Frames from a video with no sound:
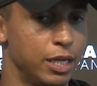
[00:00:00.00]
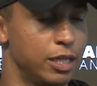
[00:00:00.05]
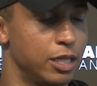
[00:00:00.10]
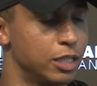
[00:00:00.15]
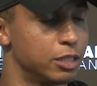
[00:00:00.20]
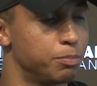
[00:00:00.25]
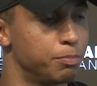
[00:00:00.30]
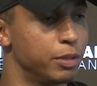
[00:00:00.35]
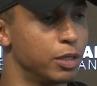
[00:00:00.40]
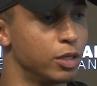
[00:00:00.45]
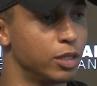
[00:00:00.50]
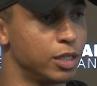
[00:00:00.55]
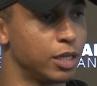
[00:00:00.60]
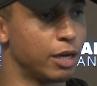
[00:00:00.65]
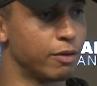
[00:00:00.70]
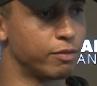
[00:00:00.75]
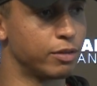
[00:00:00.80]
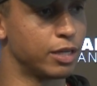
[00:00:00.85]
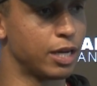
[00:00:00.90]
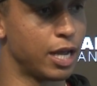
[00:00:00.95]
in this building
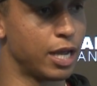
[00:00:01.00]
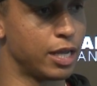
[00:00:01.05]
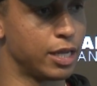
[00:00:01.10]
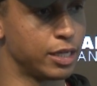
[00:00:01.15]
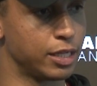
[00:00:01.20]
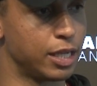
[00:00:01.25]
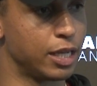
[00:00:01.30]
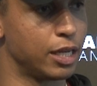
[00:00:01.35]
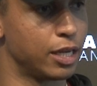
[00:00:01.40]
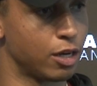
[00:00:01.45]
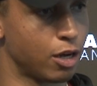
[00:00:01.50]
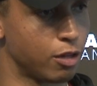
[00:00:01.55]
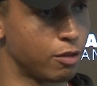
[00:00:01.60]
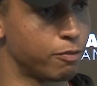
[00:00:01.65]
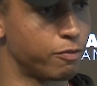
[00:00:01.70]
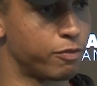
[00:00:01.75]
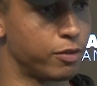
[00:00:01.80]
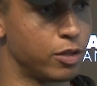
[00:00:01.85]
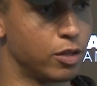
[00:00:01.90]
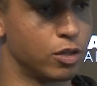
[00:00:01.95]
every day and getting on the
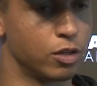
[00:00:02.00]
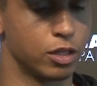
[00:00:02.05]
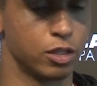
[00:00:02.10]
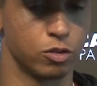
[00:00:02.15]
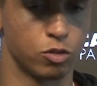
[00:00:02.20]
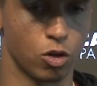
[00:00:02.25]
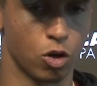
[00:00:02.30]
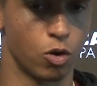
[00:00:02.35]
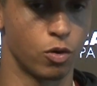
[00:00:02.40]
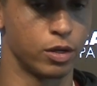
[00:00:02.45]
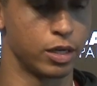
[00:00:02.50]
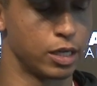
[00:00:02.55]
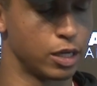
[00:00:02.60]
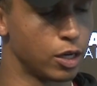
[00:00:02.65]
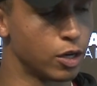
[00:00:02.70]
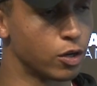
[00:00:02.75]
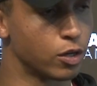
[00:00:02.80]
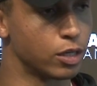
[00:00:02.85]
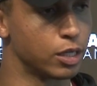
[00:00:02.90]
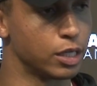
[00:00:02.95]
field and growing and
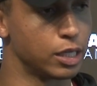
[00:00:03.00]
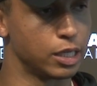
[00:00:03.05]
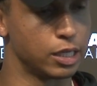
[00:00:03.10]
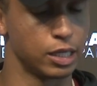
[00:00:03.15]
learning,